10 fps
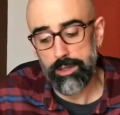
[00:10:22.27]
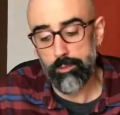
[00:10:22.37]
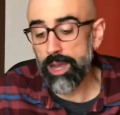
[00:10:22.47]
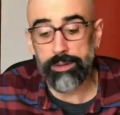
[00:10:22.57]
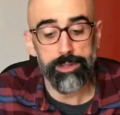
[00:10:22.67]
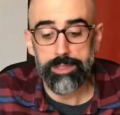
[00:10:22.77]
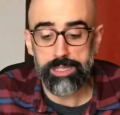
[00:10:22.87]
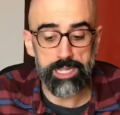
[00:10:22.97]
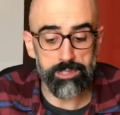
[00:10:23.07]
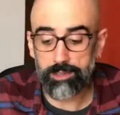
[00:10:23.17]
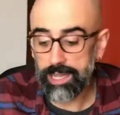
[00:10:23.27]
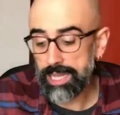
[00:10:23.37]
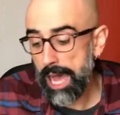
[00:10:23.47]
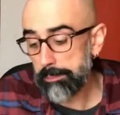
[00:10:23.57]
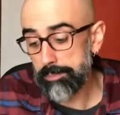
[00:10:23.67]
Well, just to
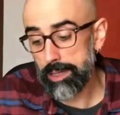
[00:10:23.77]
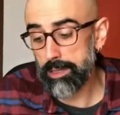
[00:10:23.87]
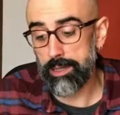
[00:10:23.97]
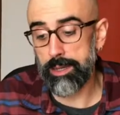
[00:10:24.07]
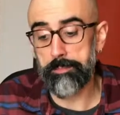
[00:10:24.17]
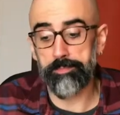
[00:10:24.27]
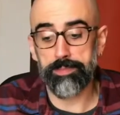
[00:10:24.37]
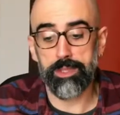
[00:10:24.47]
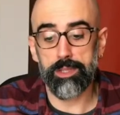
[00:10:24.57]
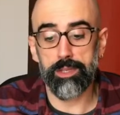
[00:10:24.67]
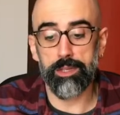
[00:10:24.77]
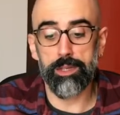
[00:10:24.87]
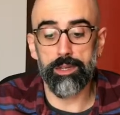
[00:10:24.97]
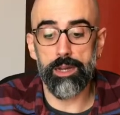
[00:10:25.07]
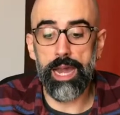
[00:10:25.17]
end up,
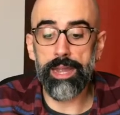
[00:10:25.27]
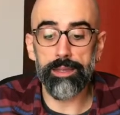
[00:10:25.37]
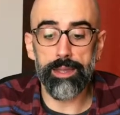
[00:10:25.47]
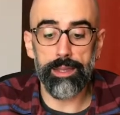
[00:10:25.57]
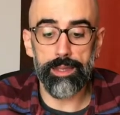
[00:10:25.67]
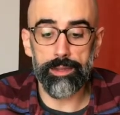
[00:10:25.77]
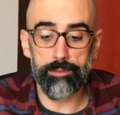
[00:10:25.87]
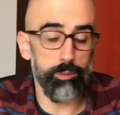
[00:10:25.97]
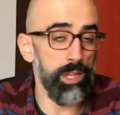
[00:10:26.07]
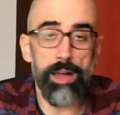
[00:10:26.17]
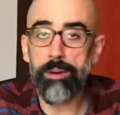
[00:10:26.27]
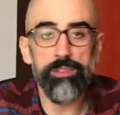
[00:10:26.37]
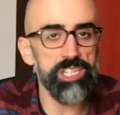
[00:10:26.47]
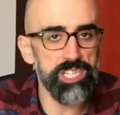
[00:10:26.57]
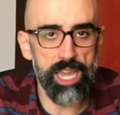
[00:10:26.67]

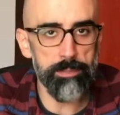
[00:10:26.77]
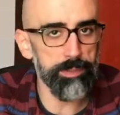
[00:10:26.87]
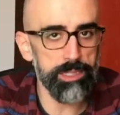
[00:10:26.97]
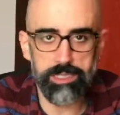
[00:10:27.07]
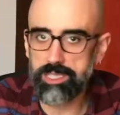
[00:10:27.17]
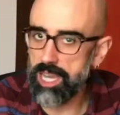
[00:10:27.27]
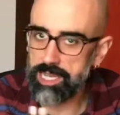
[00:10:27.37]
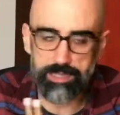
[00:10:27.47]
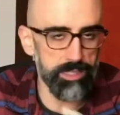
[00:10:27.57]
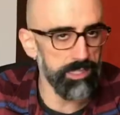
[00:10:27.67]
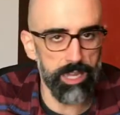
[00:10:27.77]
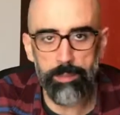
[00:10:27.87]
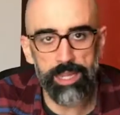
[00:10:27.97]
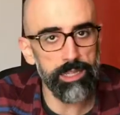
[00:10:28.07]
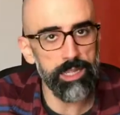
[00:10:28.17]
about the shape, it's just the same
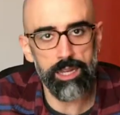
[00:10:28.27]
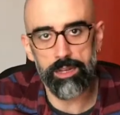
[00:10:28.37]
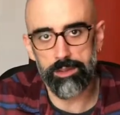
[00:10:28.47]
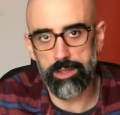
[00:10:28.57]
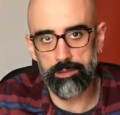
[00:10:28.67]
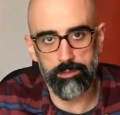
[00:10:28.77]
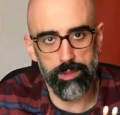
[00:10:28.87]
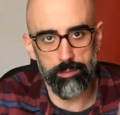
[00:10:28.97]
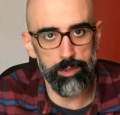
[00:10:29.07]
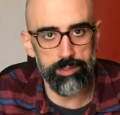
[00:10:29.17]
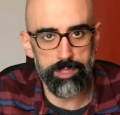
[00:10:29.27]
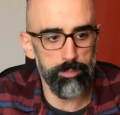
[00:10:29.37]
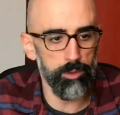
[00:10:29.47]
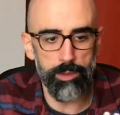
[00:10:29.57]
idea that with wood tip.